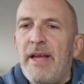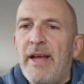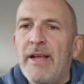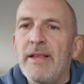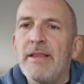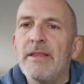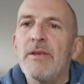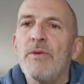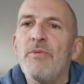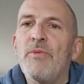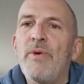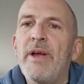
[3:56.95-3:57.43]

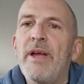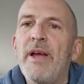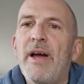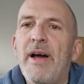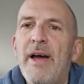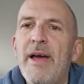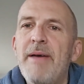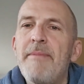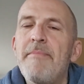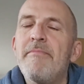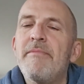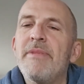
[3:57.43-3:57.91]
And the way
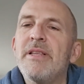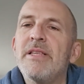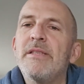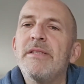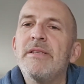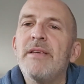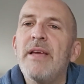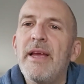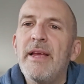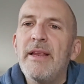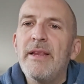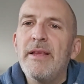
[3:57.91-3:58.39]
I'm
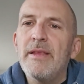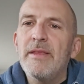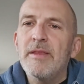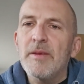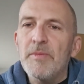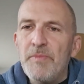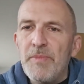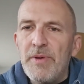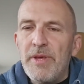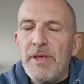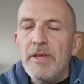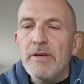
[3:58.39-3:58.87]
maintaining the
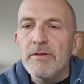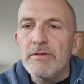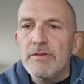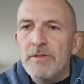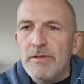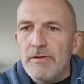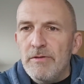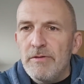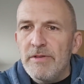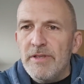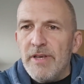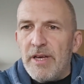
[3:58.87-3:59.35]

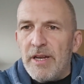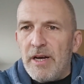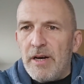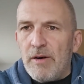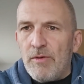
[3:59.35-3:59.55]
PO2 that I